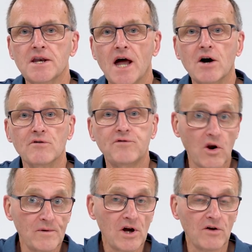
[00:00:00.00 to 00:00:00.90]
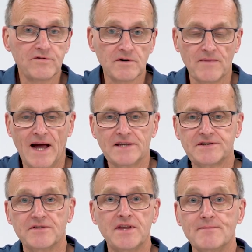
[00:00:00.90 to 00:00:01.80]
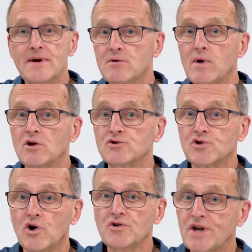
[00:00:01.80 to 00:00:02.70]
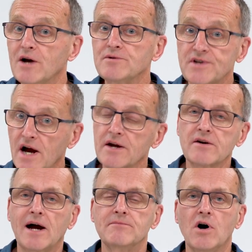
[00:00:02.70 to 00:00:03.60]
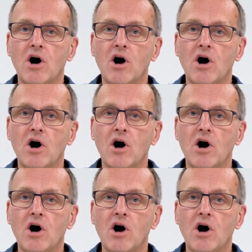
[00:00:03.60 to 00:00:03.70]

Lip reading: Now, following on from that, they may well draw down the diagram